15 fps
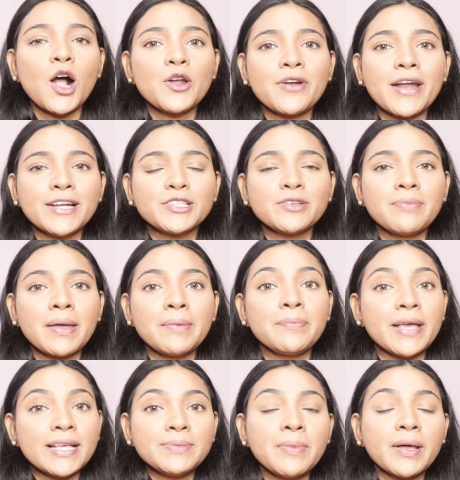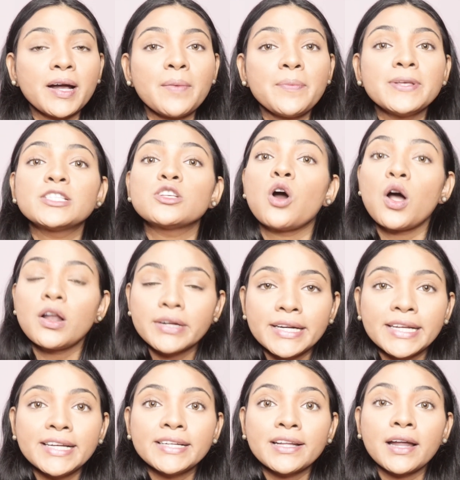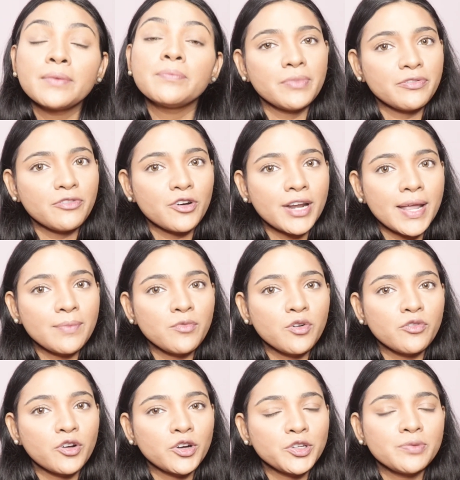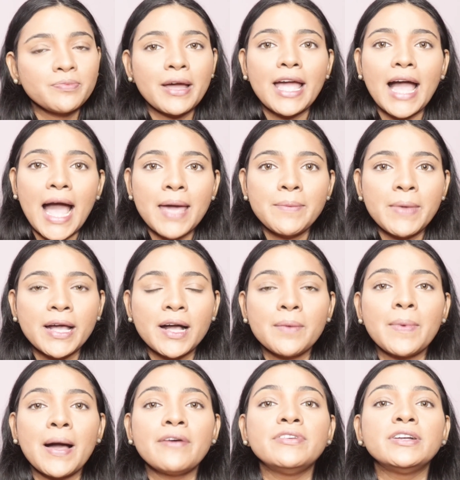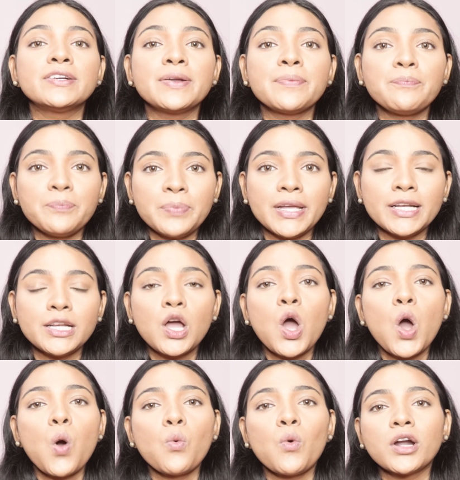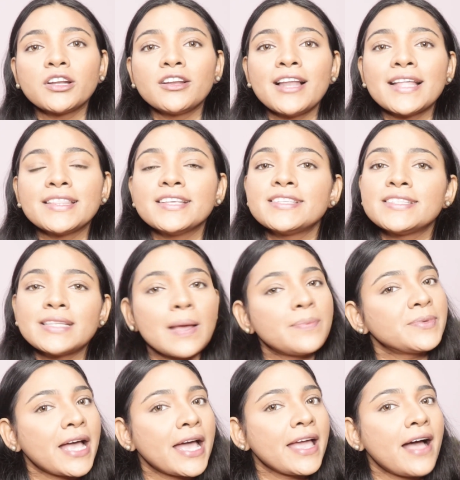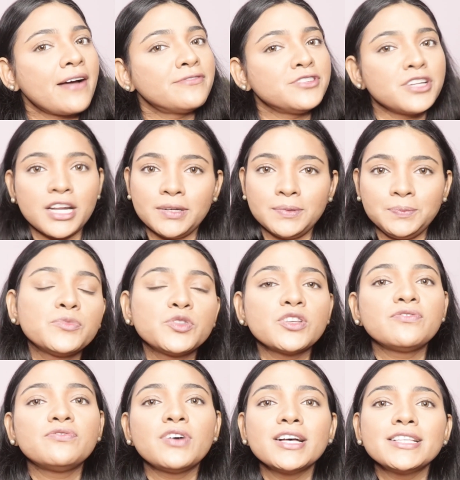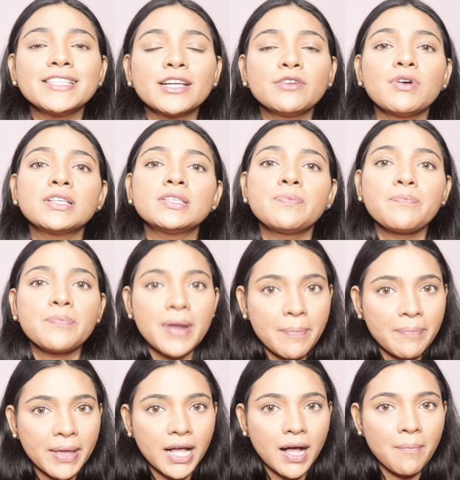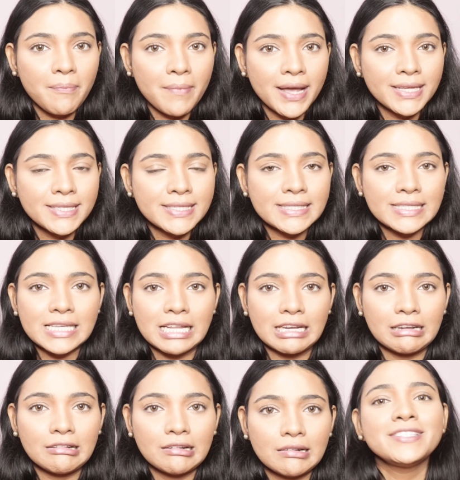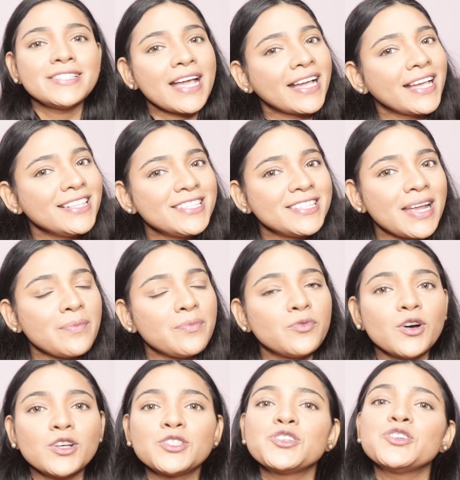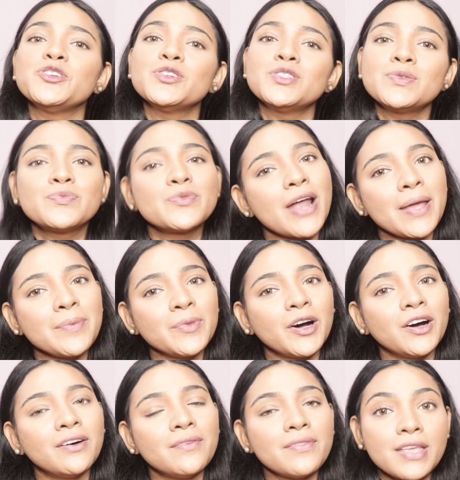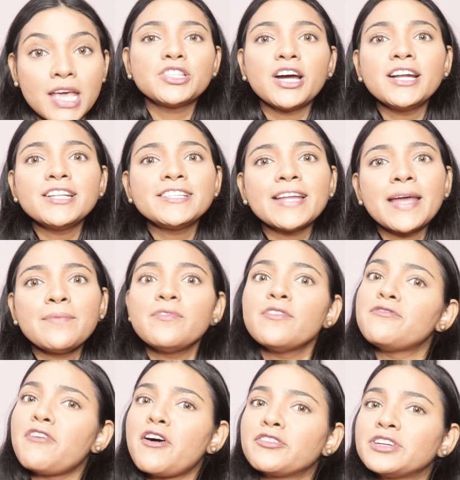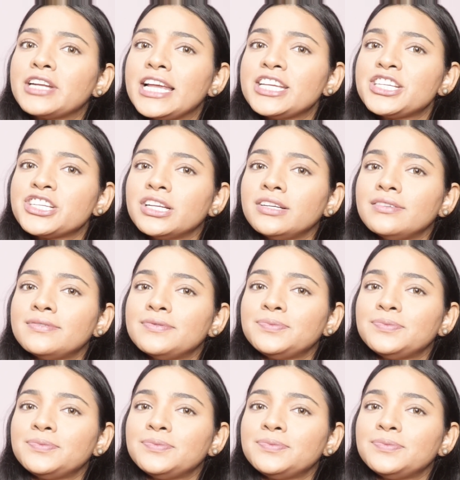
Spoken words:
Alright, so my base makeup is already done. Before I move on to my eye makeup, I will repeat what all are the steps I have done. So first thing was prepping up my skin. Second step was to use primer. Third step, foundation.